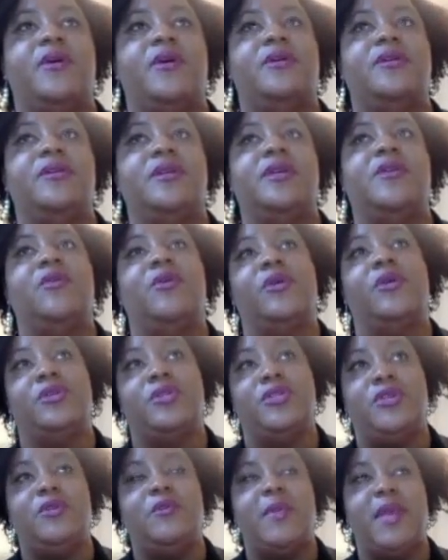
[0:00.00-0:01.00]
in order
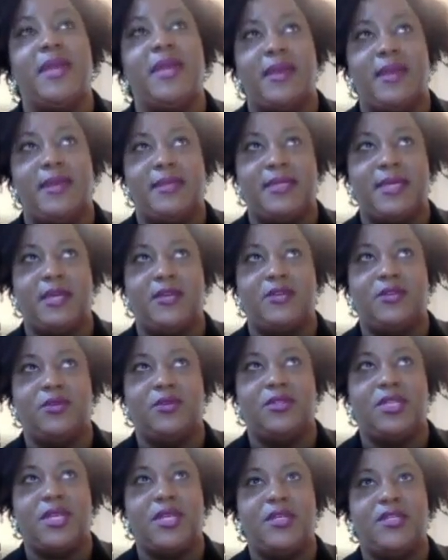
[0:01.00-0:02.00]
to make a schedule
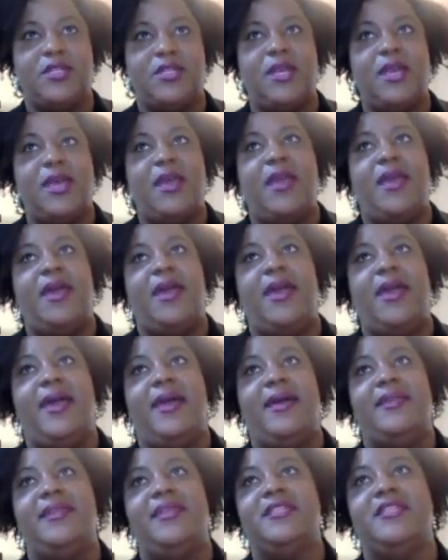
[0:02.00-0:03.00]
change.
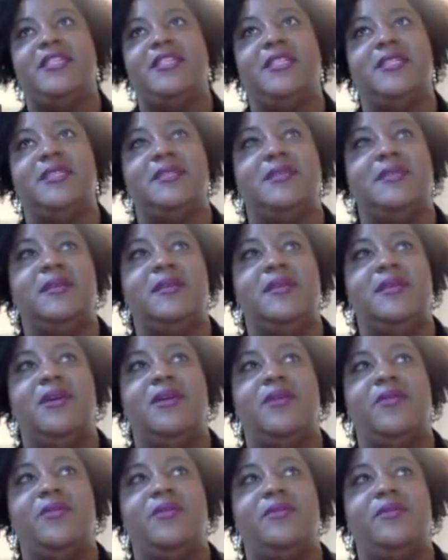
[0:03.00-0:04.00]
And this is
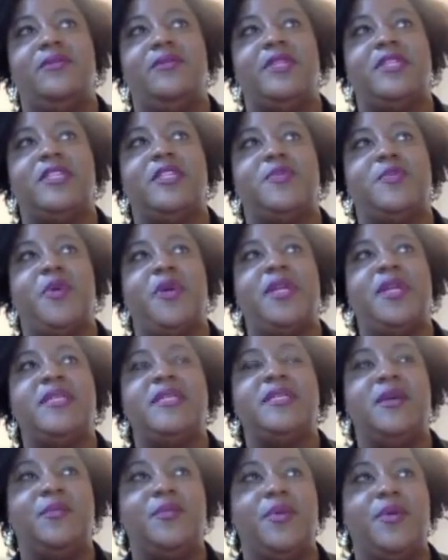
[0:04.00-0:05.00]
pretty
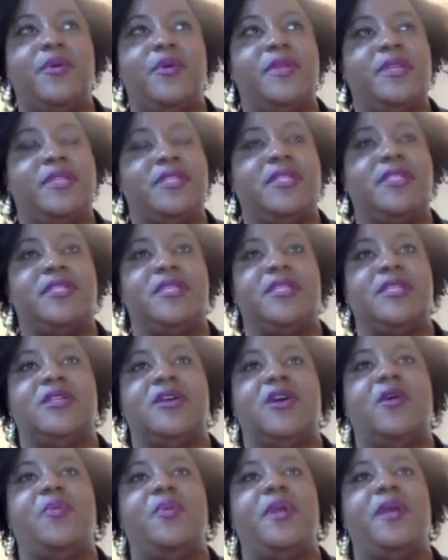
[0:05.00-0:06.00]
simple. This is just
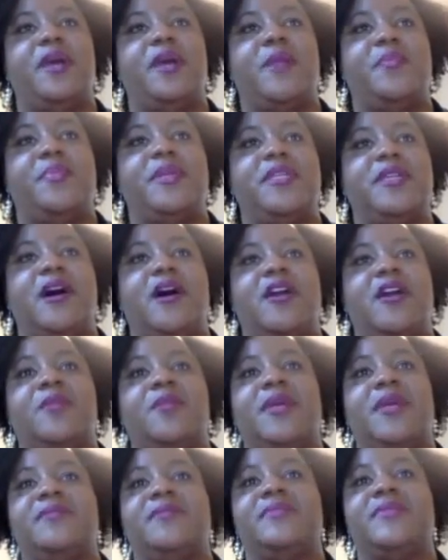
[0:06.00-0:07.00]
opening up a
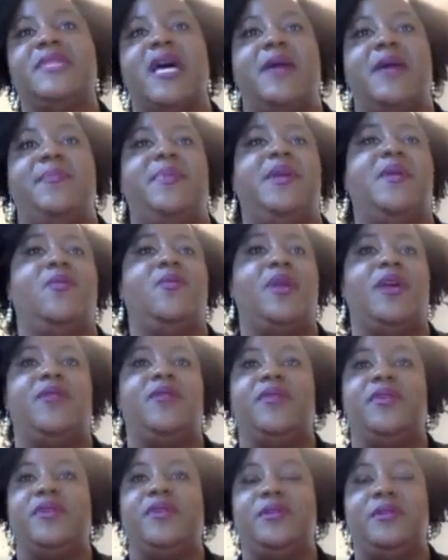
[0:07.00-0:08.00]
document, typing
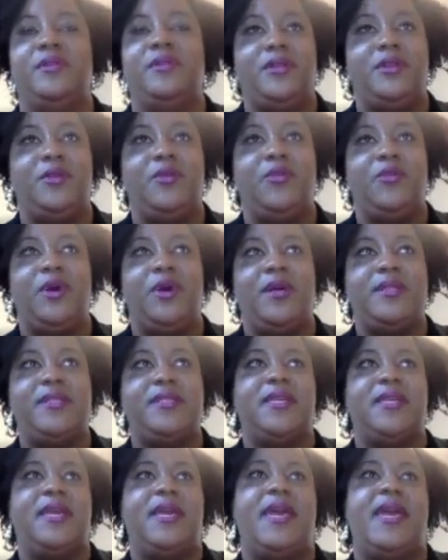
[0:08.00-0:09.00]
whatever you
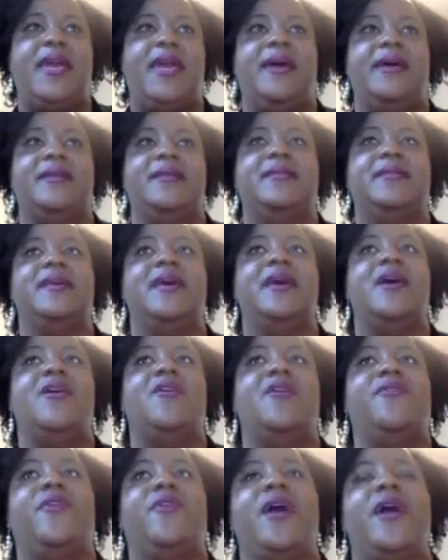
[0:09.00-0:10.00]
want, and
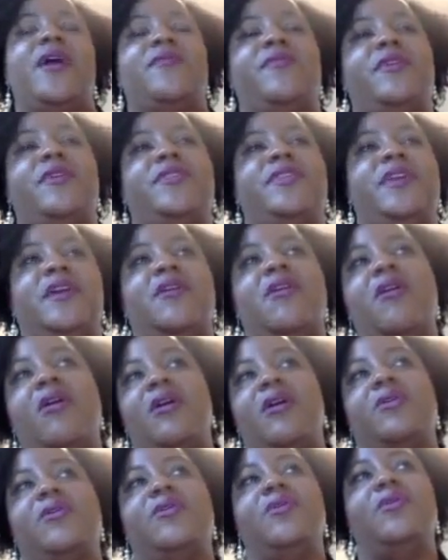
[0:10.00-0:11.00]
for everything
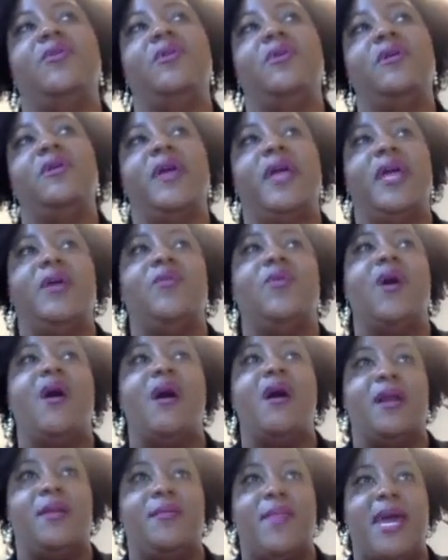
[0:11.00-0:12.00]
on Google, it will
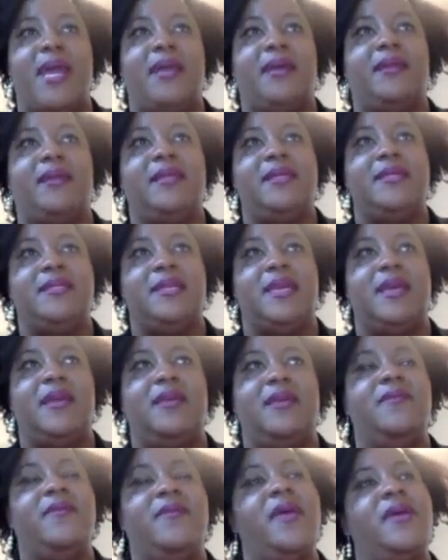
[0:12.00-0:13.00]
automatically
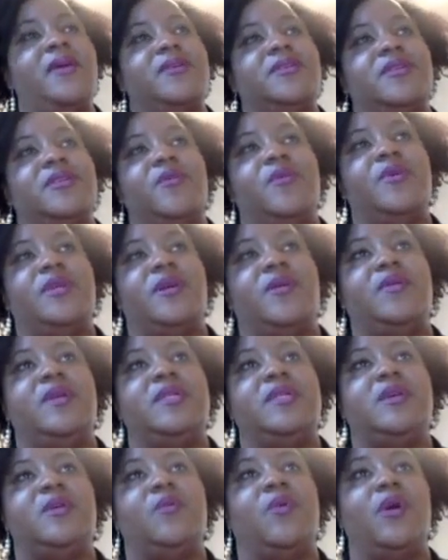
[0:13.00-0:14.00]
save. So we don't
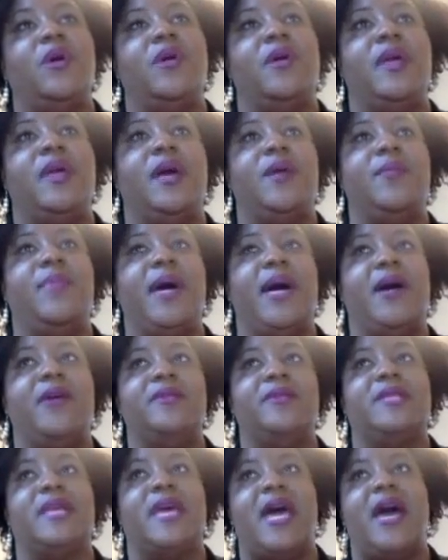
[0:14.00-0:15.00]
need to worry
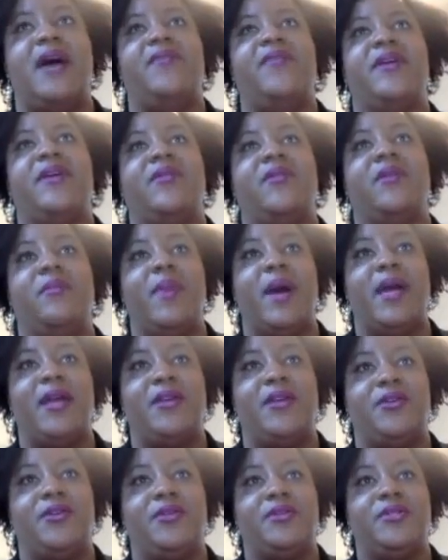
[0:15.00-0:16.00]
about having a
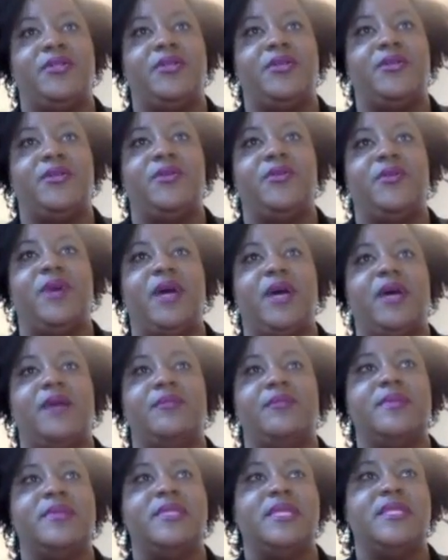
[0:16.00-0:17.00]
reminder to
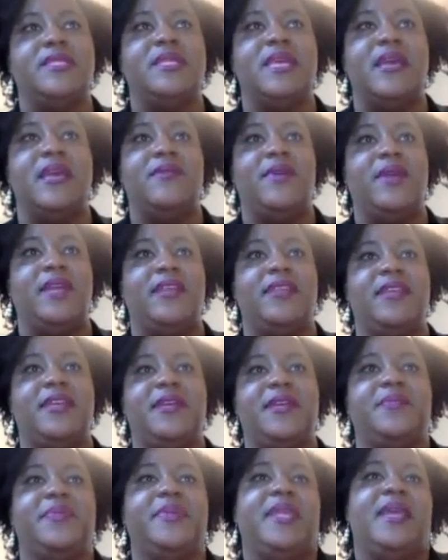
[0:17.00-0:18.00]
save
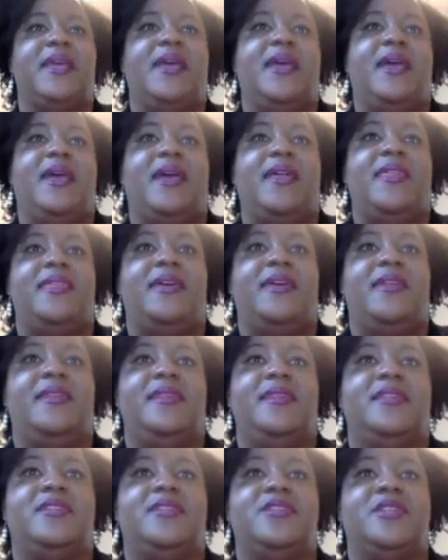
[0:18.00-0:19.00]
anything. And then
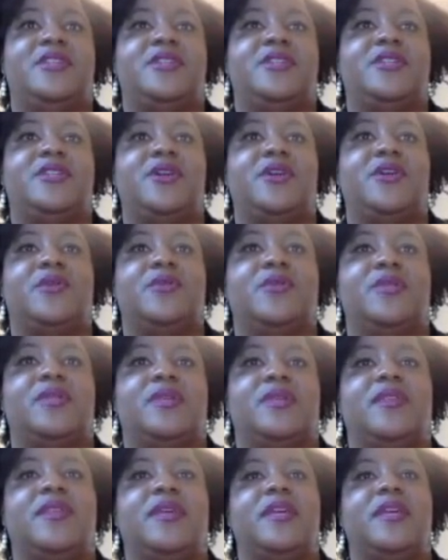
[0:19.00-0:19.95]
this just shows the